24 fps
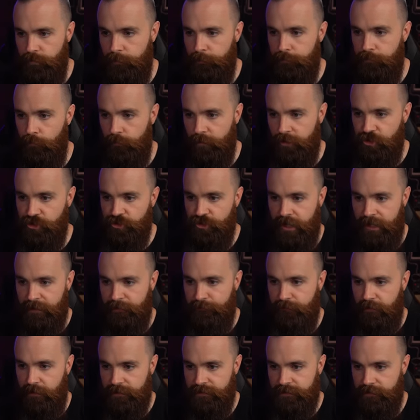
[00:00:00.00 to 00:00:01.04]
We'll deploy Jane
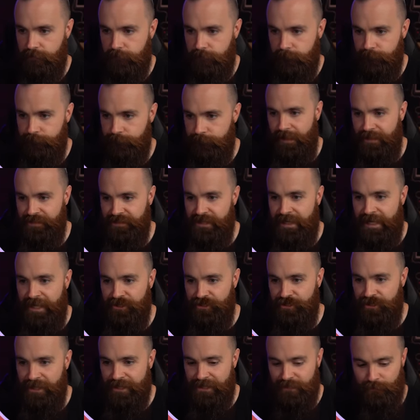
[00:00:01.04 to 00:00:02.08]
Foster as an
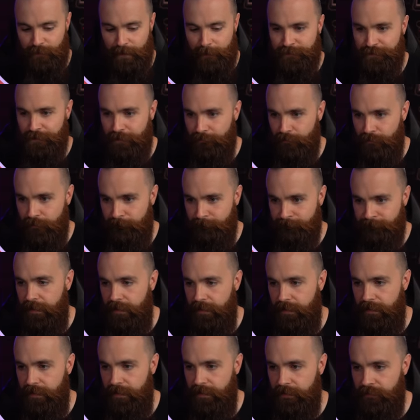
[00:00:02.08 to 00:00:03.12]
Nginx web server,
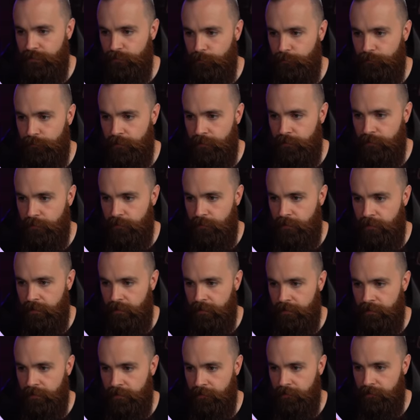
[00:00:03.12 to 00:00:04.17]
and we'll put her
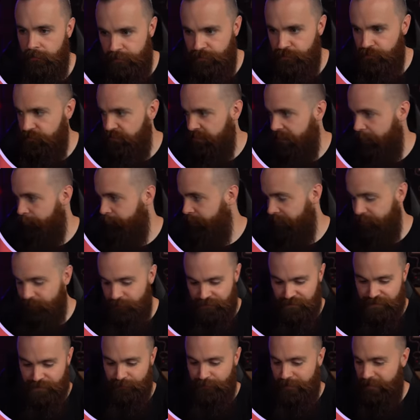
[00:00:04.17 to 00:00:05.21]
on, make sure this I P
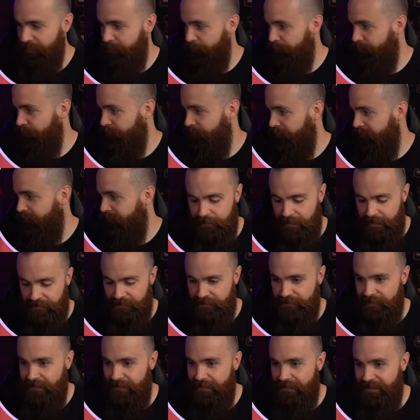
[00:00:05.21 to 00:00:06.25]
address is available.
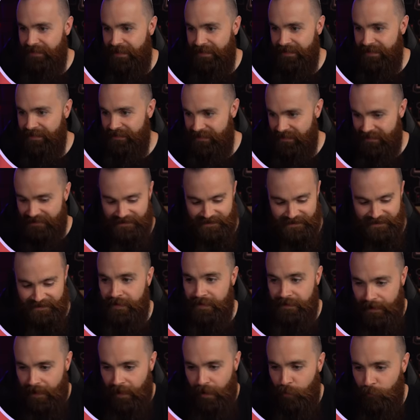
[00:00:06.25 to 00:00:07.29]
Yes, ninety-six.
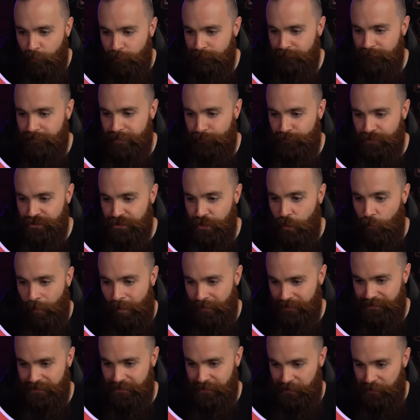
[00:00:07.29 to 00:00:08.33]
And now, if we just go
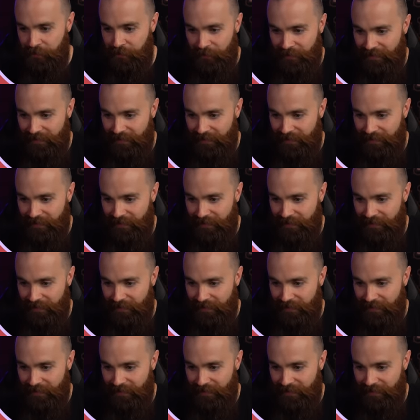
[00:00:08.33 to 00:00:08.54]
out to,